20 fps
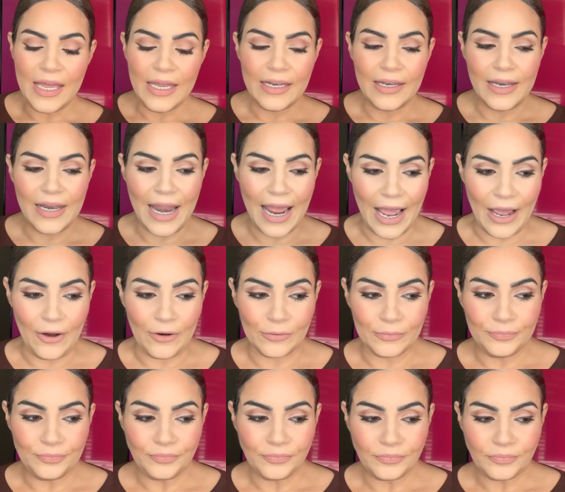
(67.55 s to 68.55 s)
Now,
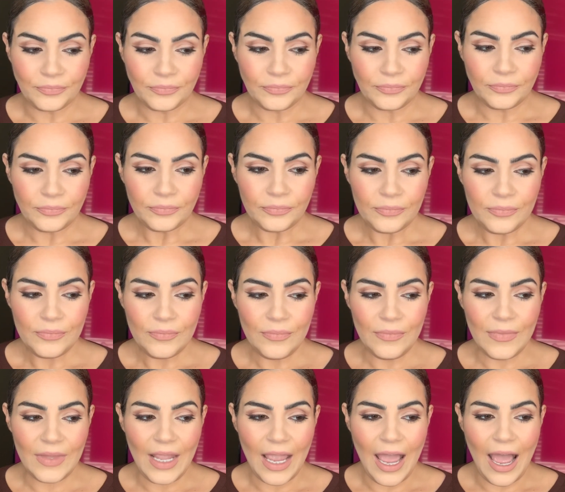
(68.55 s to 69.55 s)

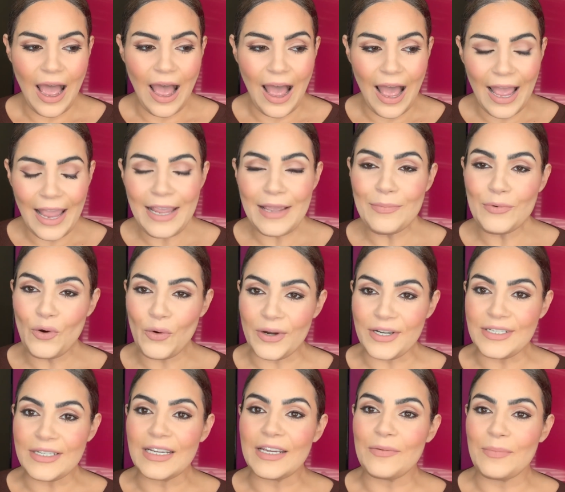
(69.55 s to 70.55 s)
I am going
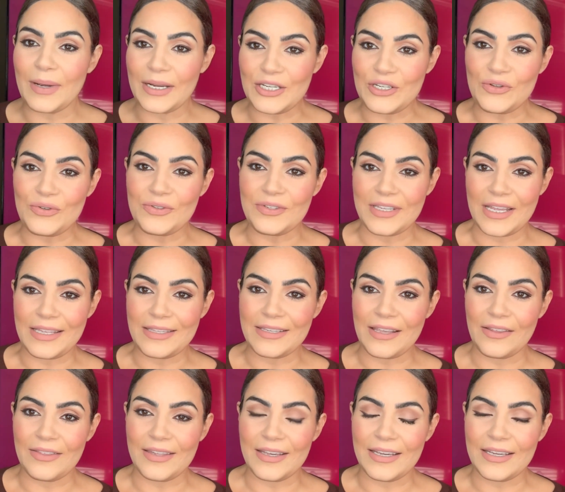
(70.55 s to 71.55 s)
to give my 2 cents
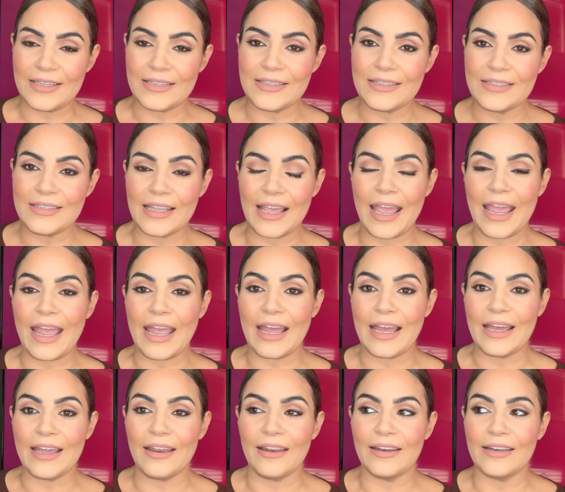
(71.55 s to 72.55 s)
on this,
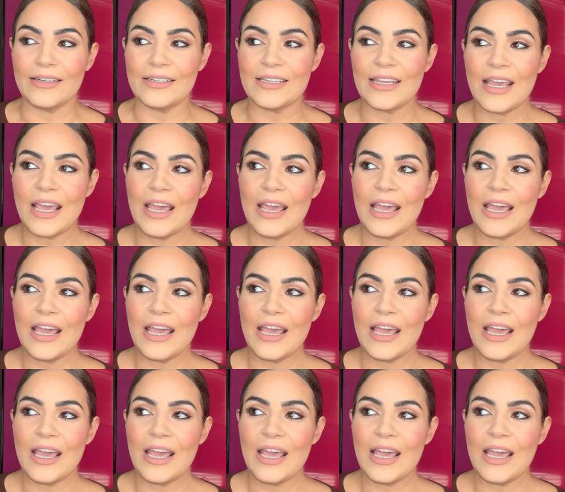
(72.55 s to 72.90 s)
and